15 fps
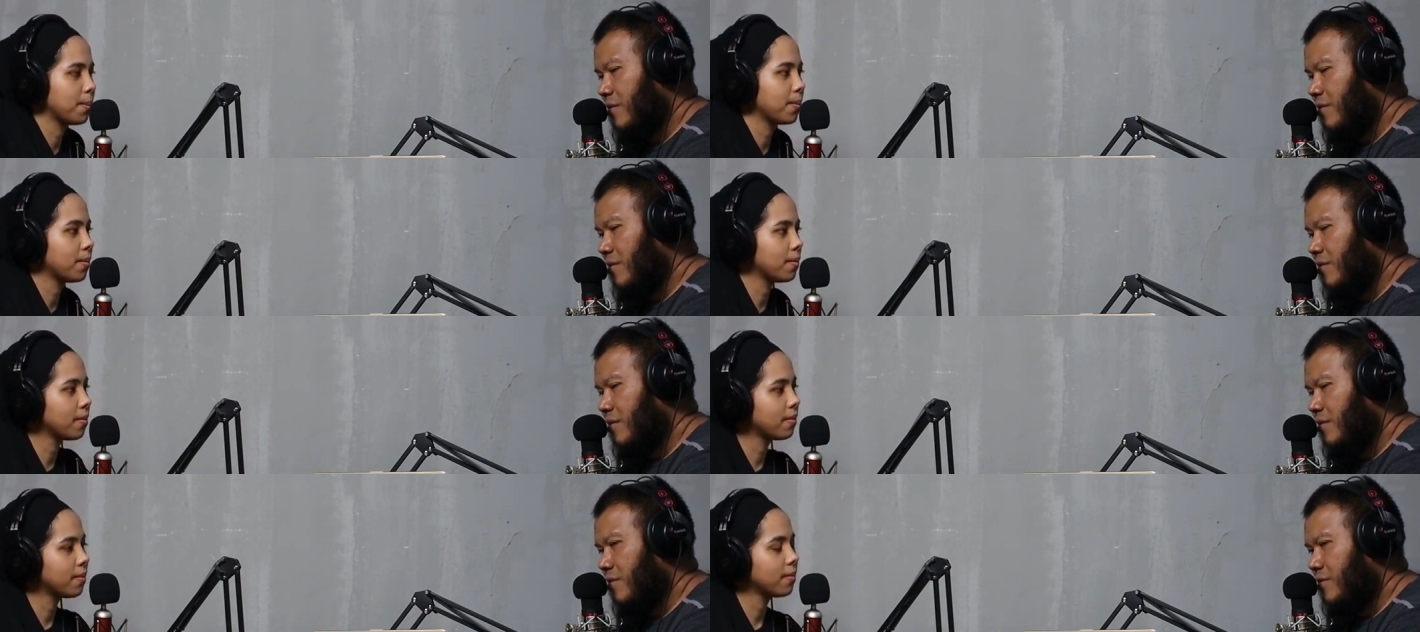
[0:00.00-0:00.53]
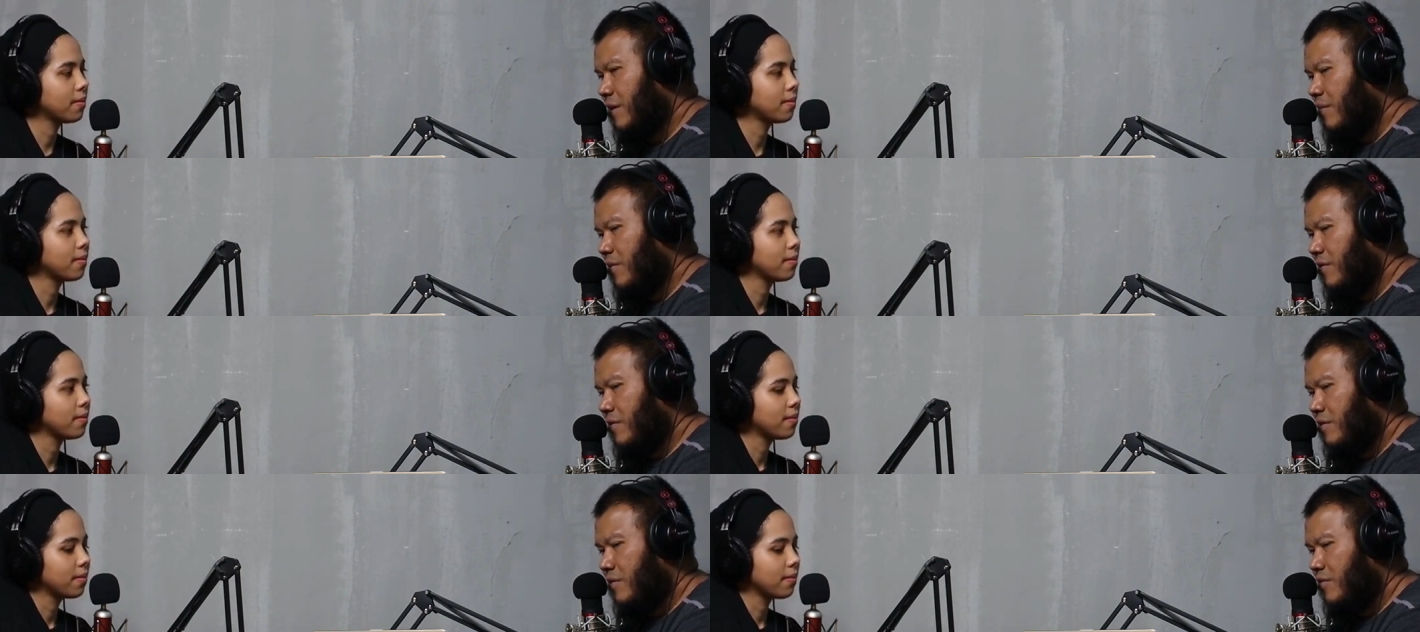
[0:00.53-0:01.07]
Speaker 1: uh, that's come out
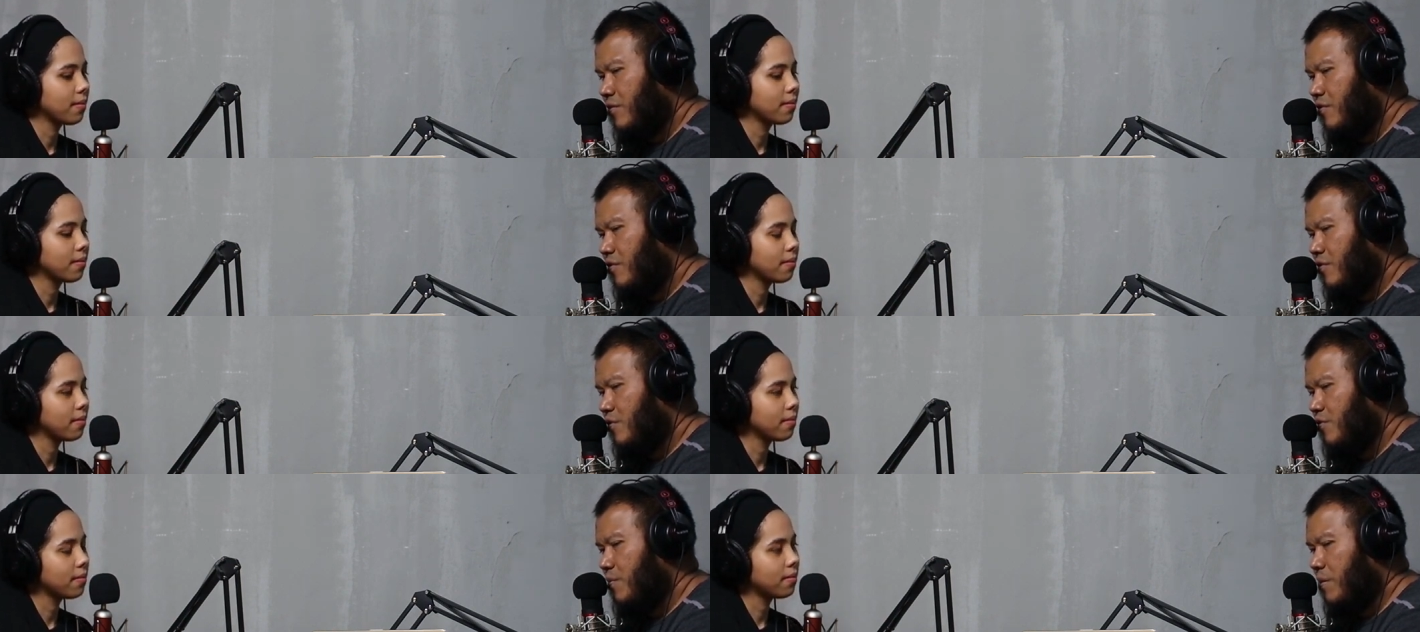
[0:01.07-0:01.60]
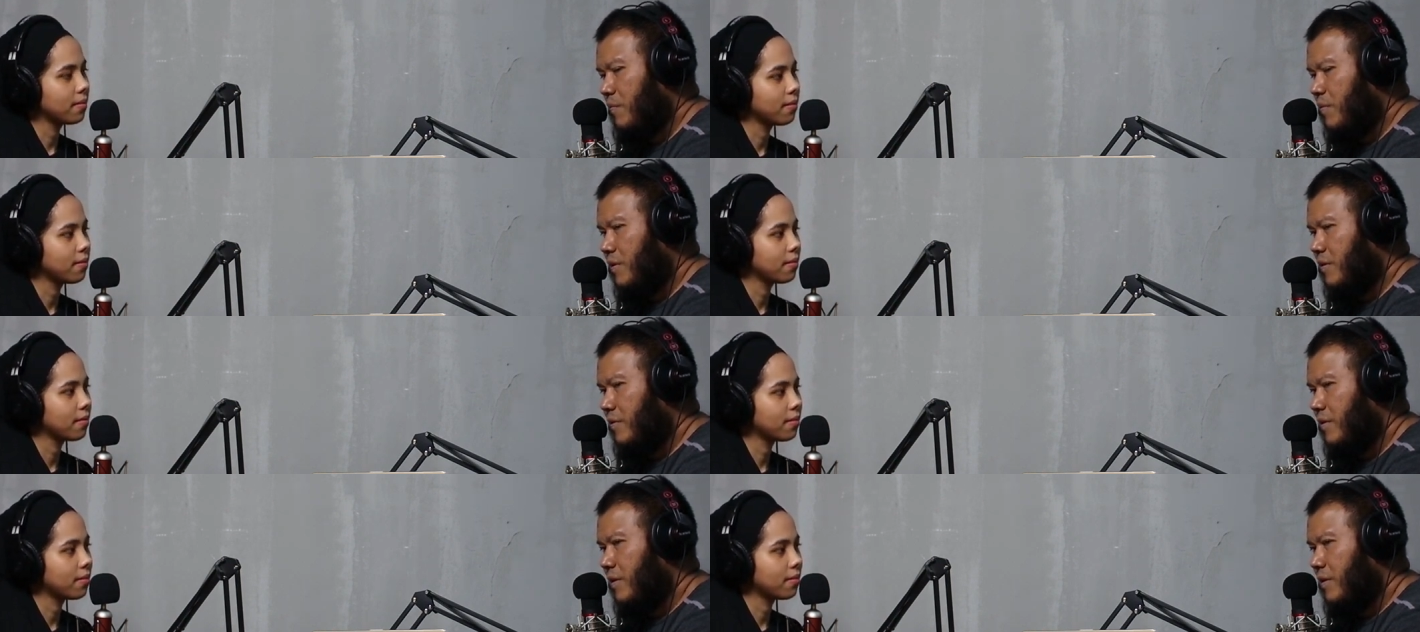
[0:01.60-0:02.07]
in the news, newspaper,